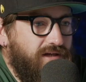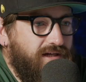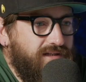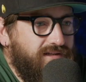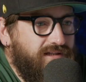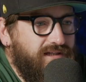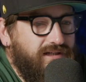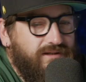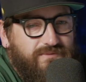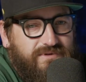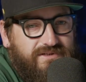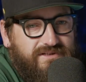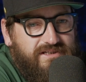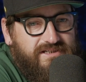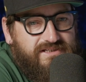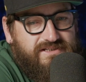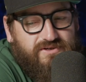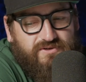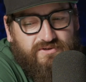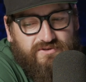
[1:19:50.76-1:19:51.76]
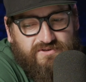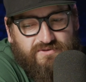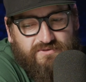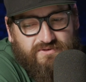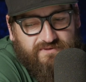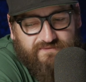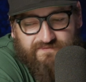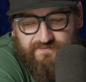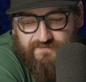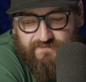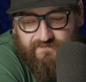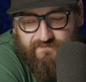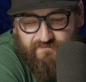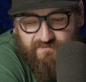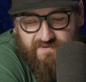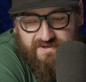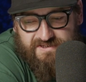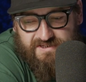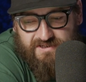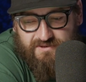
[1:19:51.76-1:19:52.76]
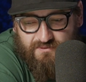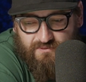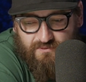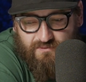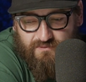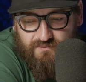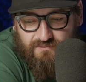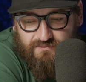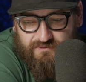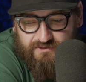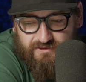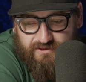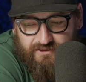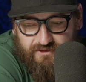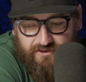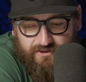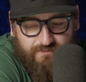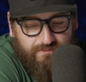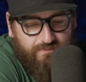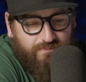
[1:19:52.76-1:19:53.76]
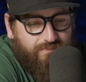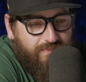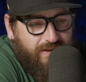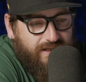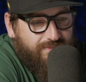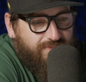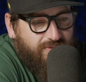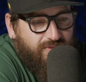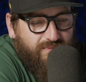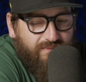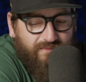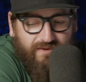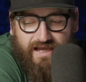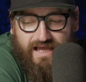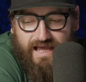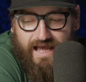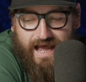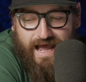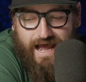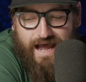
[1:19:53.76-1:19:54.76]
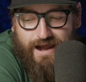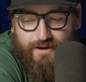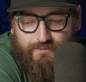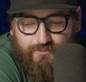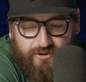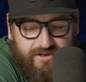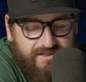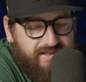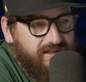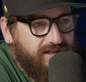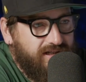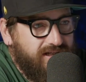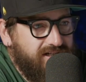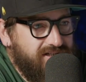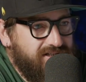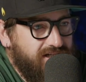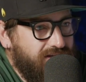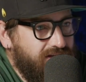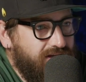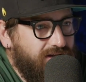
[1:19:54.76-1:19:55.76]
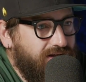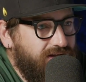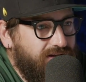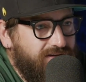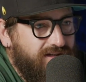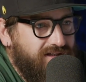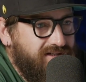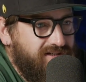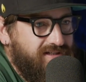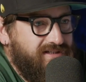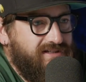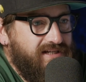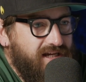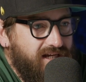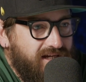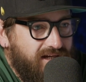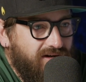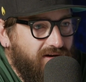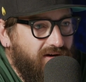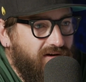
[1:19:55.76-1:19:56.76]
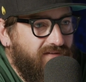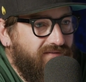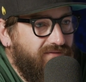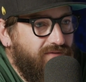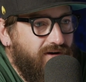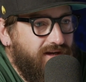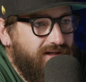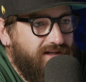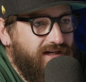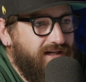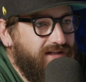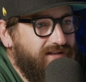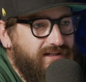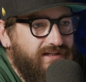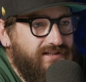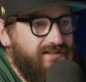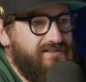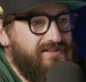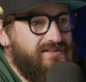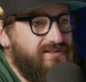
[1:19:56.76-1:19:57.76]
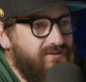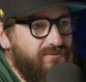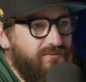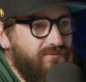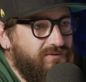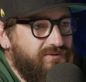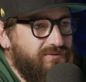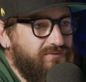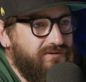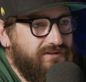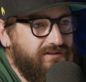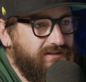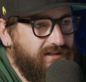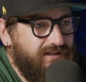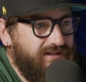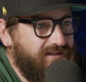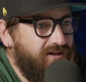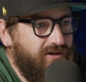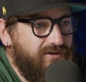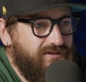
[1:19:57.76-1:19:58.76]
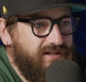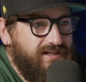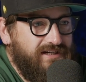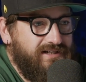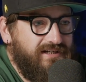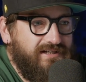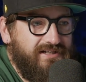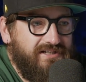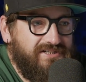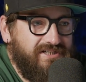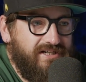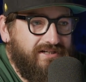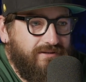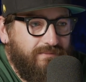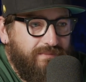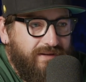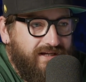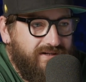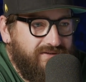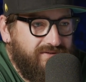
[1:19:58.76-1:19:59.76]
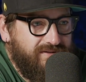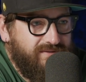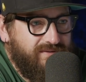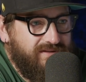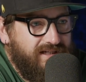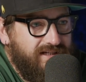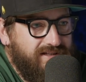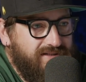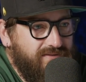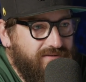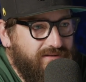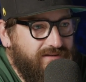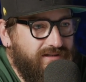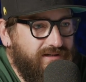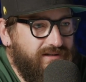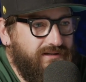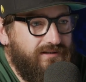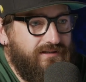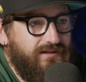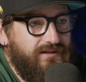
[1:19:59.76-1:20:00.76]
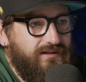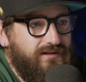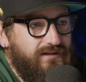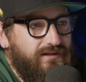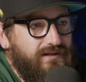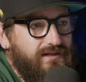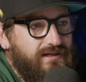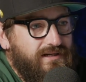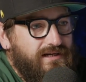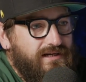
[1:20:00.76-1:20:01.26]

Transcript: I think when there's no sort of physical, you know, people arm wrestling each other and they're just teeing off. Why can't they just all do yeah, it? Absolutely. You don't need any gender boundaries with that sort of thing. No, I don't think so.